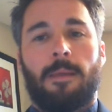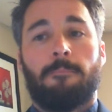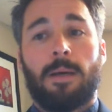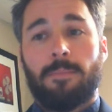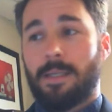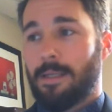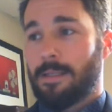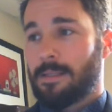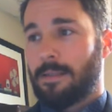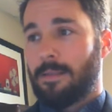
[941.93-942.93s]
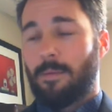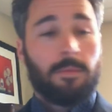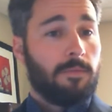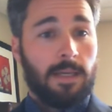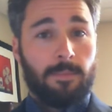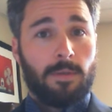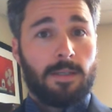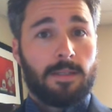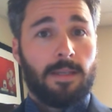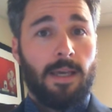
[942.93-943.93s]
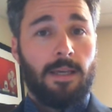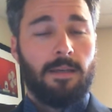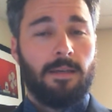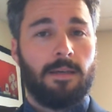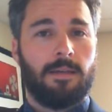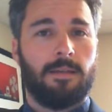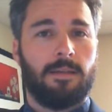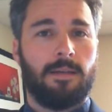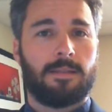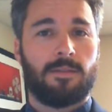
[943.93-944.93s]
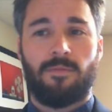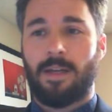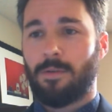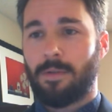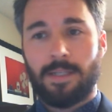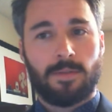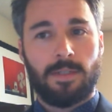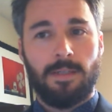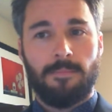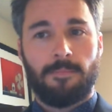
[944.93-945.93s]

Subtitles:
But because the Department of Labor is it's a federal agency,